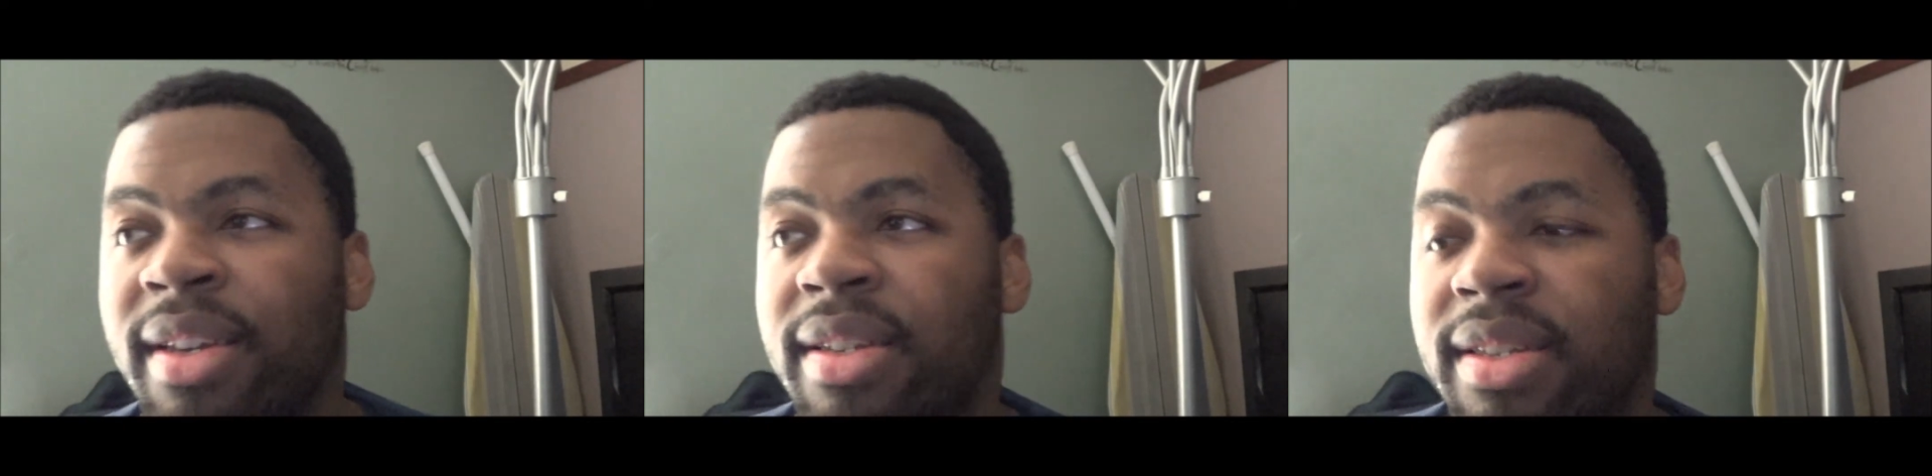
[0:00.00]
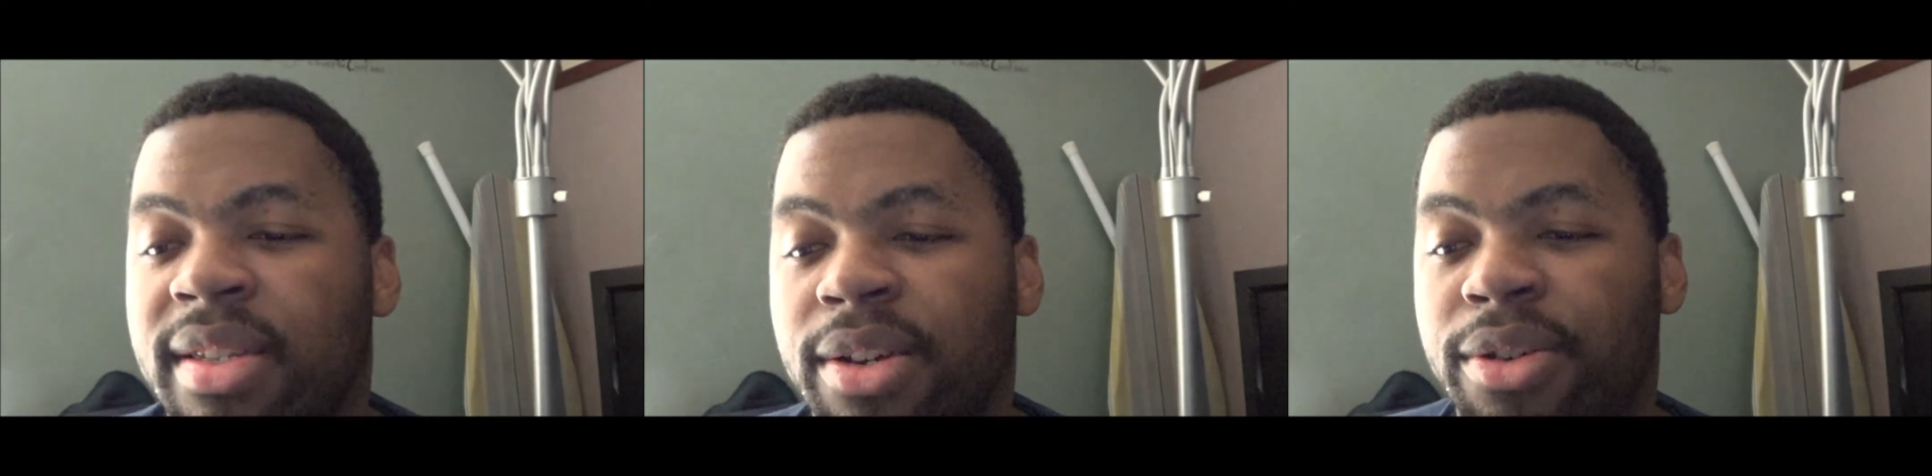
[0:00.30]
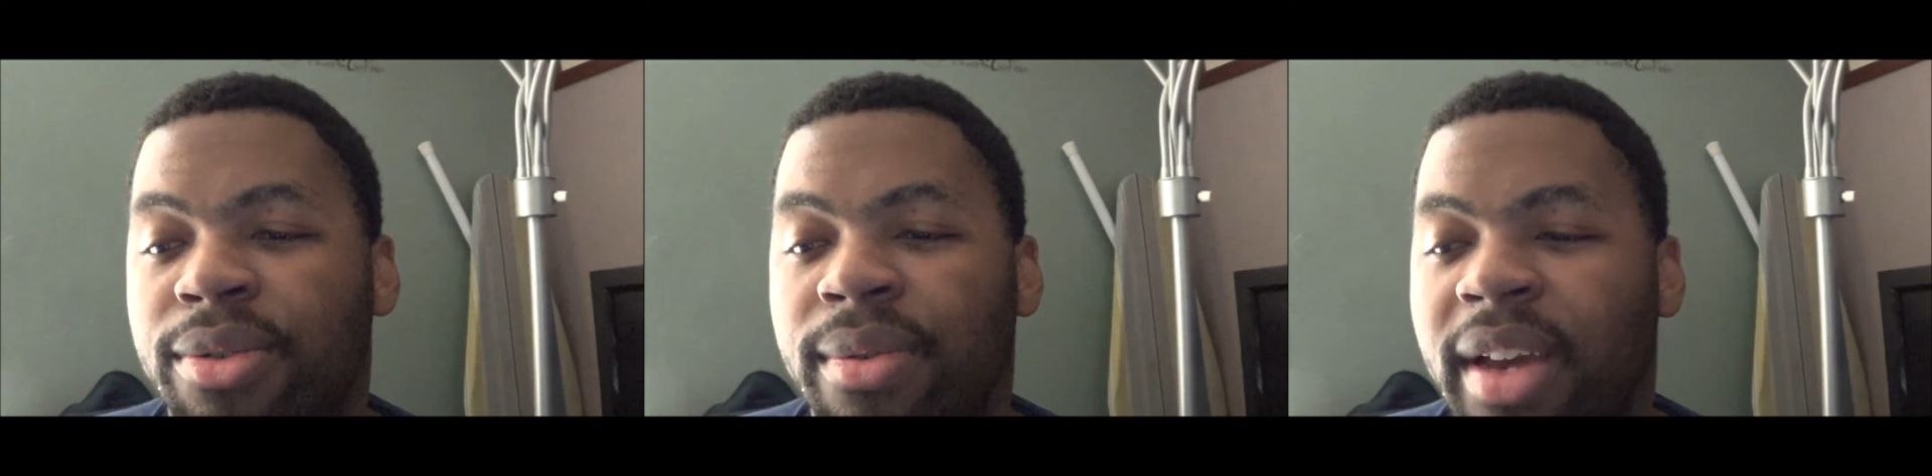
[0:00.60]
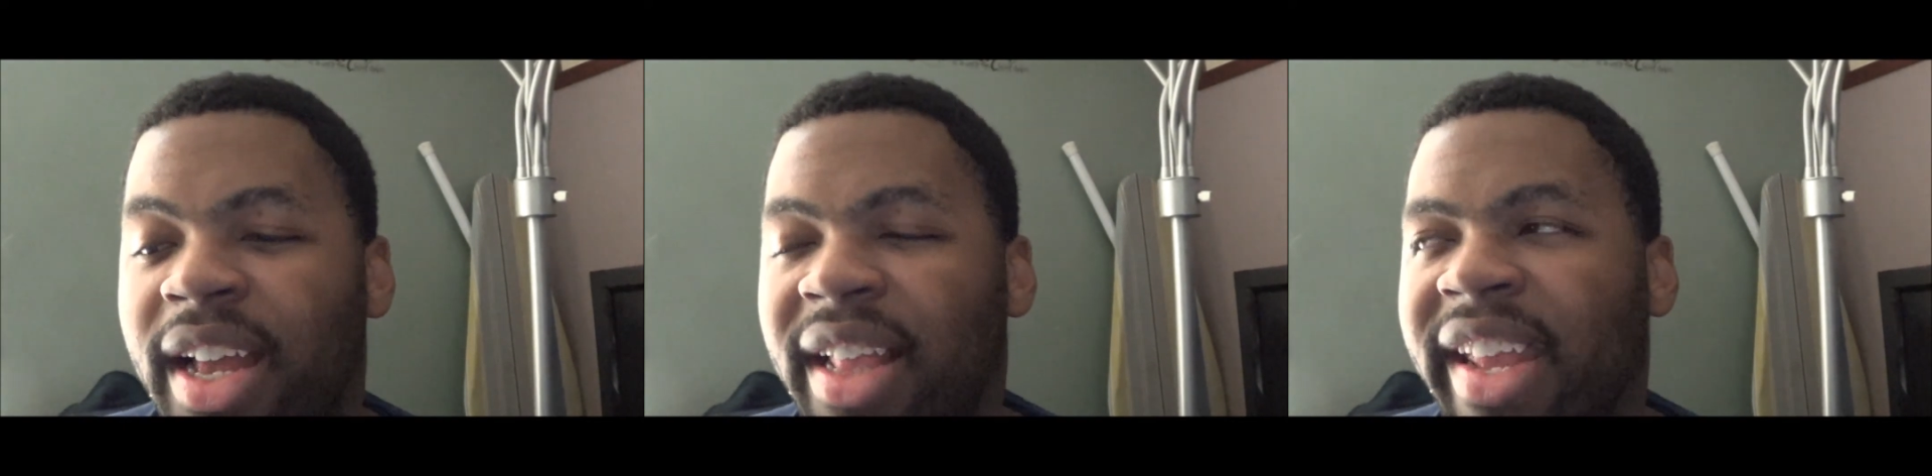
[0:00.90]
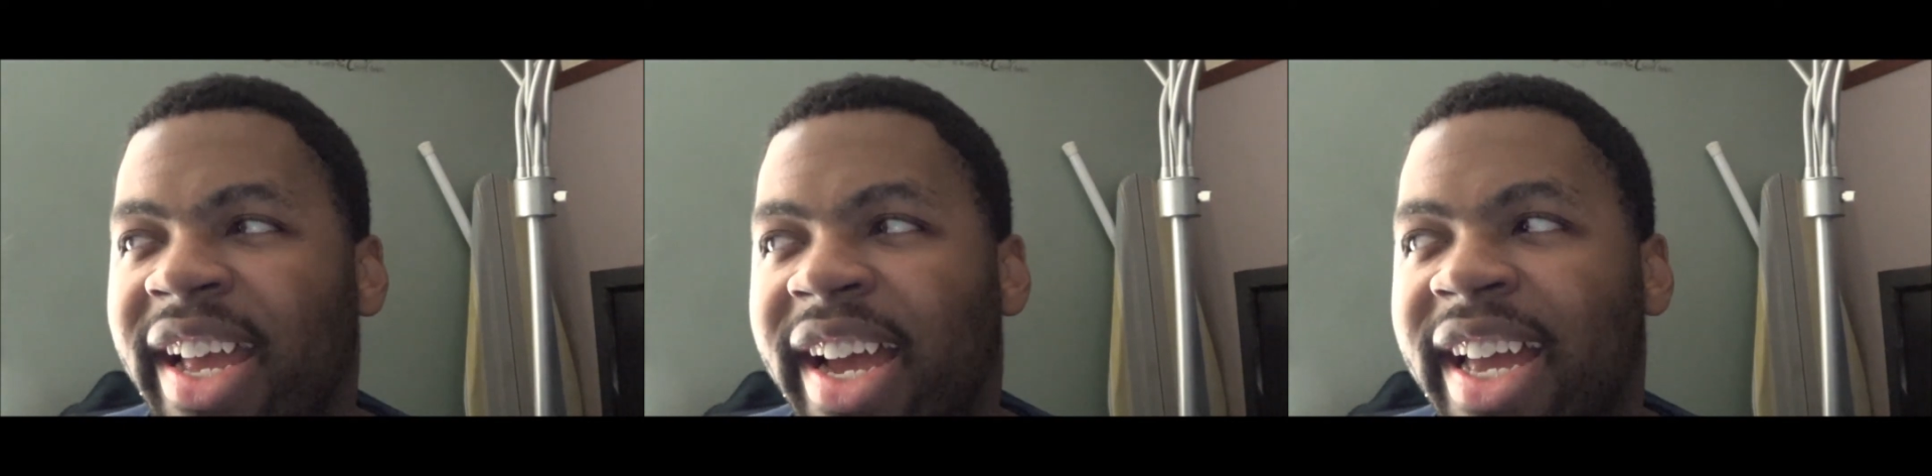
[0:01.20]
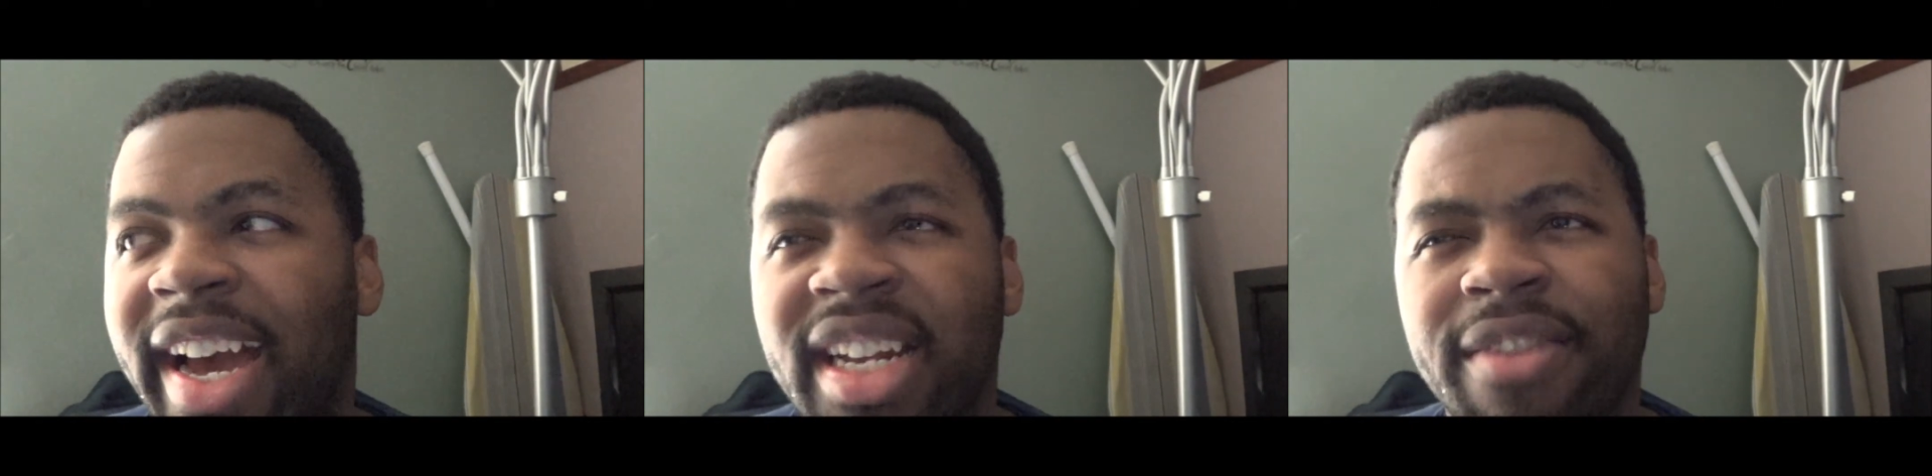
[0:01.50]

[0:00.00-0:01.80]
So I think I kind